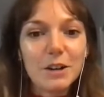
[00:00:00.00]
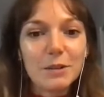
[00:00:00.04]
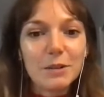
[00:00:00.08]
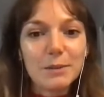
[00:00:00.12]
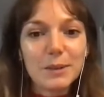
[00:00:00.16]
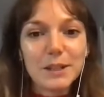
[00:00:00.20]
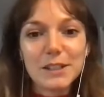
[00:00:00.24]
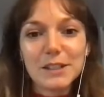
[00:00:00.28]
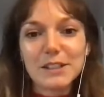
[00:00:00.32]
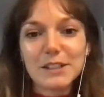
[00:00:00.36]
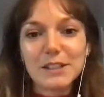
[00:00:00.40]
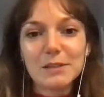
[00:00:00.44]

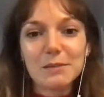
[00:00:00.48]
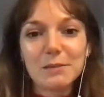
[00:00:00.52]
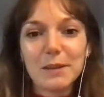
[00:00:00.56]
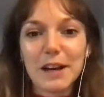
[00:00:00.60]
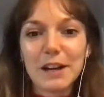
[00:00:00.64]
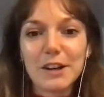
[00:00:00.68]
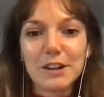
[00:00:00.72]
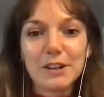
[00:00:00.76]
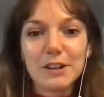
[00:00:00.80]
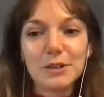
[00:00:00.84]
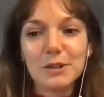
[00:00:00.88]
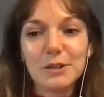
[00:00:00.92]
It doesn't
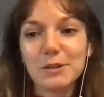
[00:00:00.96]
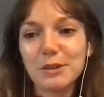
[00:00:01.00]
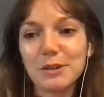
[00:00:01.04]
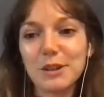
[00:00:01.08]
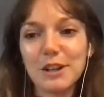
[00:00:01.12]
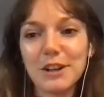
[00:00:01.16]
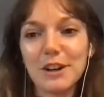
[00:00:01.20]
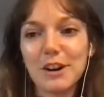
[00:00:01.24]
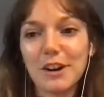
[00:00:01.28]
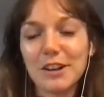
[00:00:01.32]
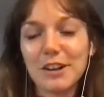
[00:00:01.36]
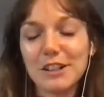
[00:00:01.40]
matter who they
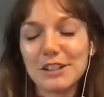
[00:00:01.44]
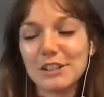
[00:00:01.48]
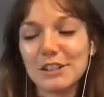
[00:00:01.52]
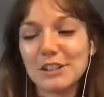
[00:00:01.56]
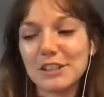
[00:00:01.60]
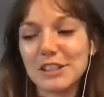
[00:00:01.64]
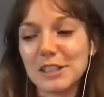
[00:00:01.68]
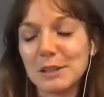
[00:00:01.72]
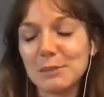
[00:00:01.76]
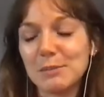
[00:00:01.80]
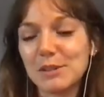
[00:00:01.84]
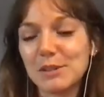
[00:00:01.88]
are. It
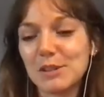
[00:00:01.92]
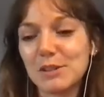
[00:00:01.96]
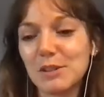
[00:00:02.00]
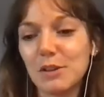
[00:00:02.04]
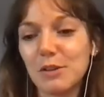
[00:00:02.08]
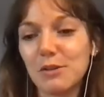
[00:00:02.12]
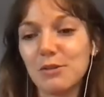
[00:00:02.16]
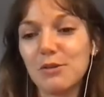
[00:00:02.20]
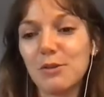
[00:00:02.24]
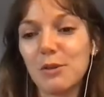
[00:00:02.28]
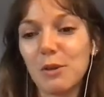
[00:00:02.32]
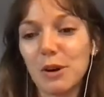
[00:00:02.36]
just seems so
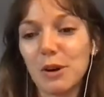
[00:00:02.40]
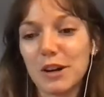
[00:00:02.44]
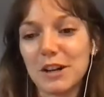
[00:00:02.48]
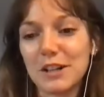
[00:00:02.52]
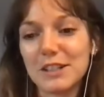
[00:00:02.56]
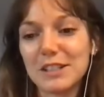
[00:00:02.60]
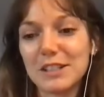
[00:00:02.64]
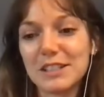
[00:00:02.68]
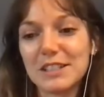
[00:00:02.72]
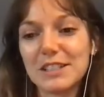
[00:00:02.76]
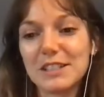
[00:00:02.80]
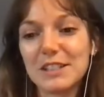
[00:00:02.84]

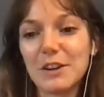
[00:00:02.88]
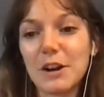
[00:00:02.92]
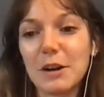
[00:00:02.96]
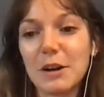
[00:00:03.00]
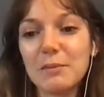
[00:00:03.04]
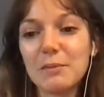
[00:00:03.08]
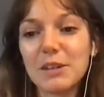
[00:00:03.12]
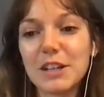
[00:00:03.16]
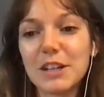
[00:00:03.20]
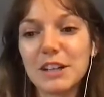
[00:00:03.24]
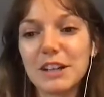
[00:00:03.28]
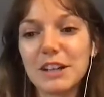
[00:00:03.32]
forced. So
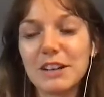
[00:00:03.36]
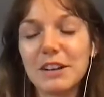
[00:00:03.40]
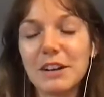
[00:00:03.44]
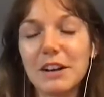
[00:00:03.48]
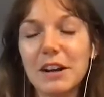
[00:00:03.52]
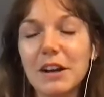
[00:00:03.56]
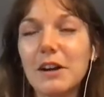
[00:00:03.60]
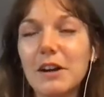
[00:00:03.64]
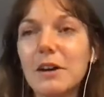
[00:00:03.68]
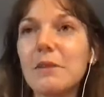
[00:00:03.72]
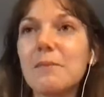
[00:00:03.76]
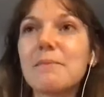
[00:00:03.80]

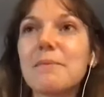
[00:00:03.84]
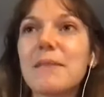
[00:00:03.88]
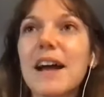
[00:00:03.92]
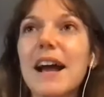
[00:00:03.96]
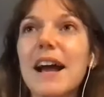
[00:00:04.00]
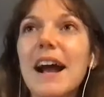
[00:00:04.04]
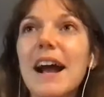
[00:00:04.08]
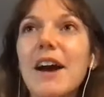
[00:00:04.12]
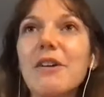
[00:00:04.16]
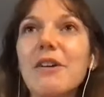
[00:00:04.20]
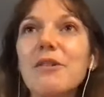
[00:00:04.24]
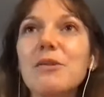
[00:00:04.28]

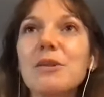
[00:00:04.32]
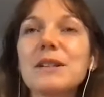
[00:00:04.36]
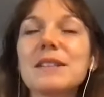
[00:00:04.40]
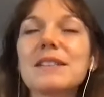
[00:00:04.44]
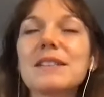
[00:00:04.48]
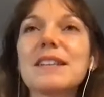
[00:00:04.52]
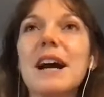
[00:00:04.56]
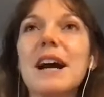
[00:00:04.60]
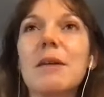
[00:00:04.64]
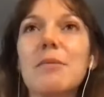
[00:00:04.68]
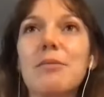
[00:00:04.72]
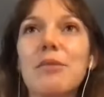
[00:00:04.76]
how was
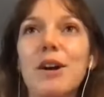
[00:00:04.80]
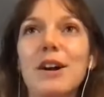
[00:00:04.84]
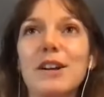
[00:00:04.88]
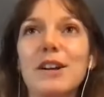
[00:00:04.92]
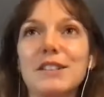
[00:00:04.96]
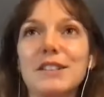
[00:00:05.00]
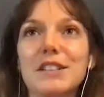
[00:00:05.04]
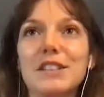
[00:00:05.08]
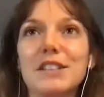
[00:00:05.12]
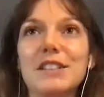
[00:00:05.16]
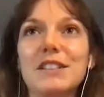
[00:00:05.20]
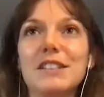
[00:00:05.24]
that
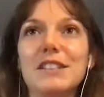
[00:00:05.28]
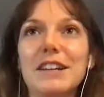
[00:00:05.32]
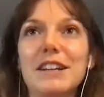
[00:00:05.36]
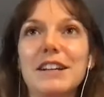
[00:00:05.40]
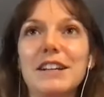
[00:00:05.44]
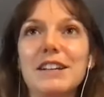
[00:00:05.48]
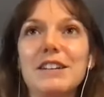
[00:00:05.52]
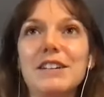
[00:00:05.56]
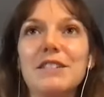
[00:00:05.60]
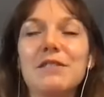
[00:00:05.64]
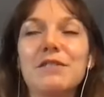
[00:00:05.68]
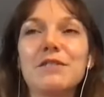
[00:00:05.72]
process like
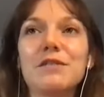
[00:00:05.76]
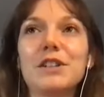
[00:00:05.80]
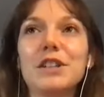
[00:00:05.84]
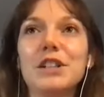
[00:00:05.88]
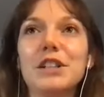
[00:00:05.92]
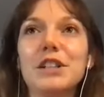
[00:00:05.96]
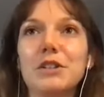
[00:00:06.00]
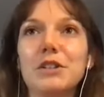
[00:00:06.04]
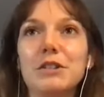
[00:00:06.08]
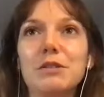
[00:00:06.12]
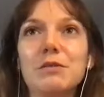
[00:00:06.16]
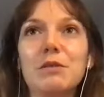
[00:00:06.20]
for
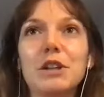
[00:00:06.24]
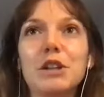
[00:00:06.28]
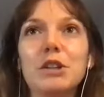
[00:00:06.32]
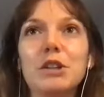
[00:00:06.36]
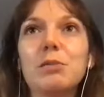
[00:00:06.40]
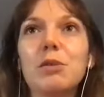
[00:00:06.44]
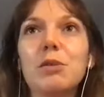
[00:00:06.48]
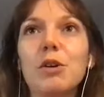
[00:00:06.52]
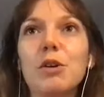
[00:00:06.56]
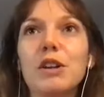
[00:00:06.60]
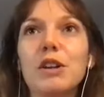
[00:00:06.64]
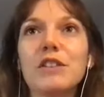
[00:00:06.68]
you? Were you
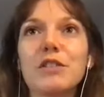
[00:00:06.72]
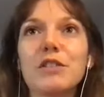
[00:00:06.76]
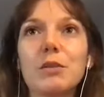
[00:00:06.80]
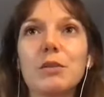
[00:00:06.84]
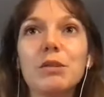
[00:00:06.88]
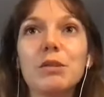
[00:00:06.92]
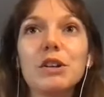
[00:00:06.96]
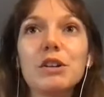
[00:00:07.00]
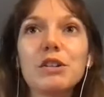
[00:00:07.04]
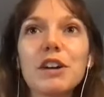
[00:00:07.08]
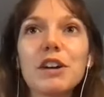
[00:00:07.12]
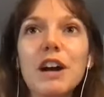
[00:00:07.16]
pulling from
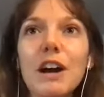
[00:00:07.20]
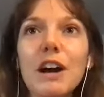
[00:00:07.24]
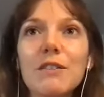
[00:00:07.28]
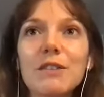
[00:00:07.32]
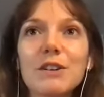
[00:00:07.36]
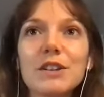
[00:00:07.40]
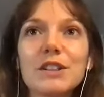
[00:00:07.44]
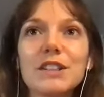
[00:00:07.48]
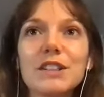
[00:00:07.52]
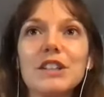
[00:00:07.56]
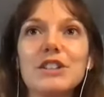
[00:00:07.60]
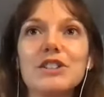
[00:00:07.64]
real
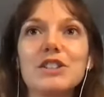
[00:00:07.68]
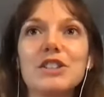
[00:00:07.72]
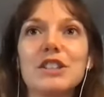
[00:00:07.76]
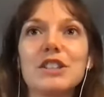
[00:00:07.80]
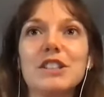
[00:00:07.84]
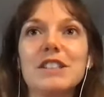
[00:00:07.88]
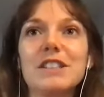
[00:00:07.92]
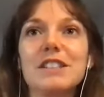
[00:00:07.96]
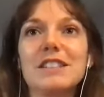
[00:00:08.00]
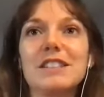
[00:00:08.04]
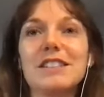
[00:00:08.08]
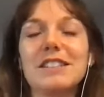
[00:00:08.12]

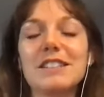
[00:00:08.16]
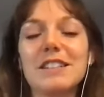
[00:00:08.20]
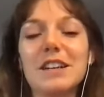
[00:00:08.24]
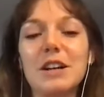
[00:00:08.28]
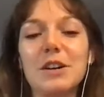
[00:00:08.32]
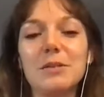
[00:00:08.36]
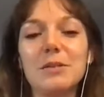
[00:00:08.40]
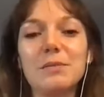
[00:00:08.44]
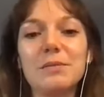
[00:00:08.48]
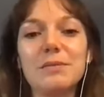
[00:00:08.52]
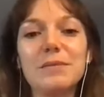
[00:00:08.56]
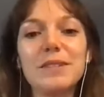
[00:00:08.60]
conversations,
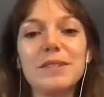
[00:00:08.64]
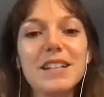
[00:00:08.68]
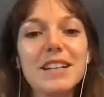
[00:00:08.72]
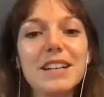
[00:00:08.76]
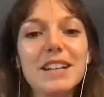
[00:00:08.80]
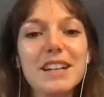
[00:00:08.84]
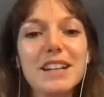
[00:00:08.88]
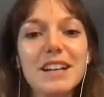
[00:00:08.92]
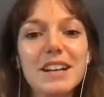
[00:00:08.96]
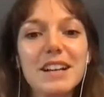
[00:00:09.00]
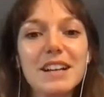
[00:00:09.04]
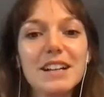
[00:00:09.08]

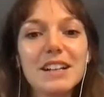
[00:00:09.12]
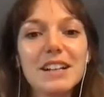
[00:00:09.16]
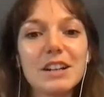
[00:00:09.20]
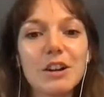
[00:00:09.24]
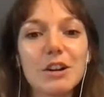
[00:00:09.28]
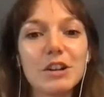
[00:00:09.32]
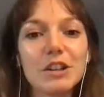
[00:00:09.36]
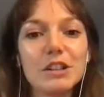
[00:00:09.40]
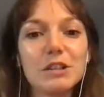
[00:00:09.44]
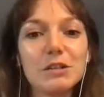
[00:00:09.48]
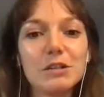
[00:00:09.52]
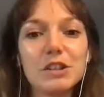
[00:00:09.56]

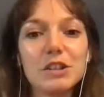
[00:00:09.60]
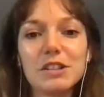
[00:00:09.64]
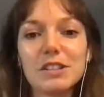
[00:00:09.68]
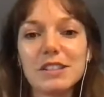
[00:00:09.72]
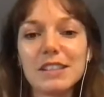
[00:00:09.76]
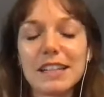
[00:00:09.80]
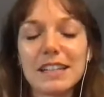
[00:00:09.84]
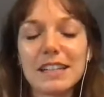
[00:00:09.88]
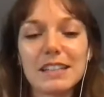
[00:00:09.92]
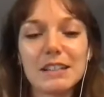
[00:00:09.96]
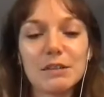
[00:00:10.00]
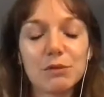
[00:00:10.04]
or do you just
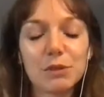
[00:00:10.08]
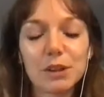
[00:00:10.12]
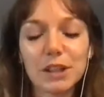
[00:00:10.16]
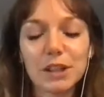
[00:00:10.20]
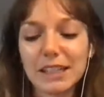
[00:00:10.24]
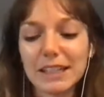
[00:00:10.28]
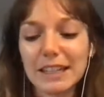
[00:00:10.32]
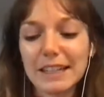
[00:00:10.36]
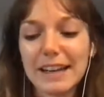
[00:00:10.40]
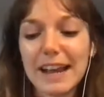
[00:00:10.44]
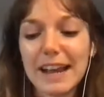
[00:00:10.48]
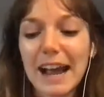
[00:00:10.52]
like
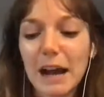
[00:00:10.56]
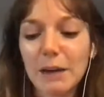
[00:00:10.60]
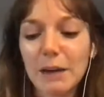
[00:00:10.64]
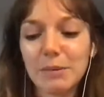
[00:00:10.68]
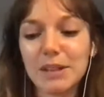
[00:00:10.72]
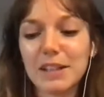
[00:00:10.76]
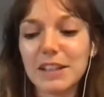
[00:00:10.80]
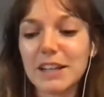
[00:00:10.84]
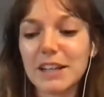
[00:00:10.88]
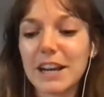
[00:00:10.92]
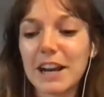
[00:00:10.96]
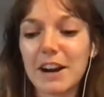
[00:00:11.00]
really
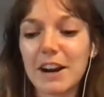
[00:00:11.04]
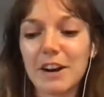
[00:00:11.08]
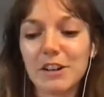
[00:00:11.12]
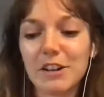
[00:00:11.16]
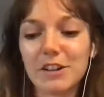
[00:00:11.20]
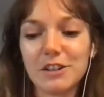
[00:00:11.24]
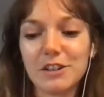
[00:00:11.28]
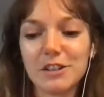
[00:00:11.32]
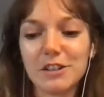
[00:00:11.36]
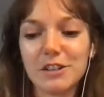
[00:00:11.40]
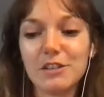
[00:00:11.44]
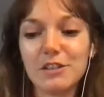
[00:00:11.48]
inhabit the
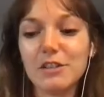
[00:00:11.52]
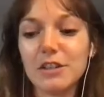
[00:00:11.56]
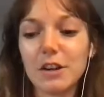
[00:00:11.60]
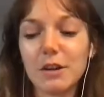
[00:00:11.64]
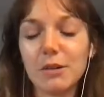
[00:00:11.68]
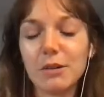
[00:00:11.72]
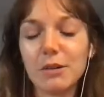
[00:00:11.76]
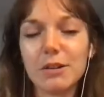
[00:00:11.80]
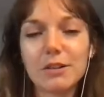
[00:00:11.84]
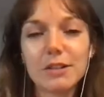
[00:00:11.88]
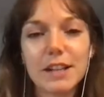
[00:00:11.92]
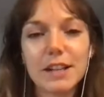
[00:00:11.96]
characters and know
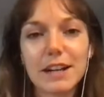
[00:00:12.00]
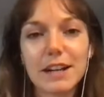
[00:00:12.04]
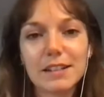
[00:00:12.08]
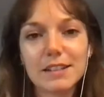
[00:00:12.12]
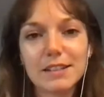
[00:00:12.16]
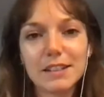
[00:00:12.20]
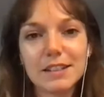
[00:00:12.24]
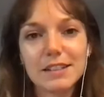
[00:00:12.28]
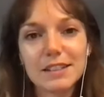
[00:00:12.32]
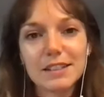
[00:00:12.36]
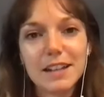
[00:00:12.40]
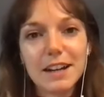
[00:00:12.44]
their
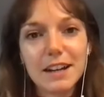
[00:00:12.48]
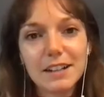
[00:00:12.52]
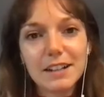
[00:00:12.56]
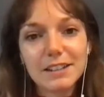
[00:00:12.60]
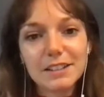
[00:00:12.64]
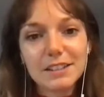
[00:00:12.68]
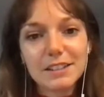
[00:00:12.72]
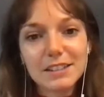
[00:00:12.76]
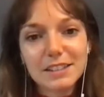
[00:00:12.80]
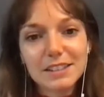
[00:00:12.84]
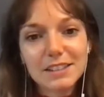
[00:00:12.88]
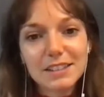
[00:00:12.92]
texting
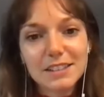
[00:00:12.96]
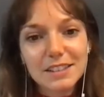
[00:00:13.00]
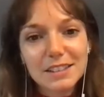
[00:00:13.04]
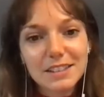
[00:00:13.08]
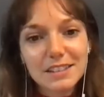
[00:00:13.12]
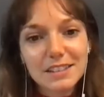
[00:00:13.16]
styles?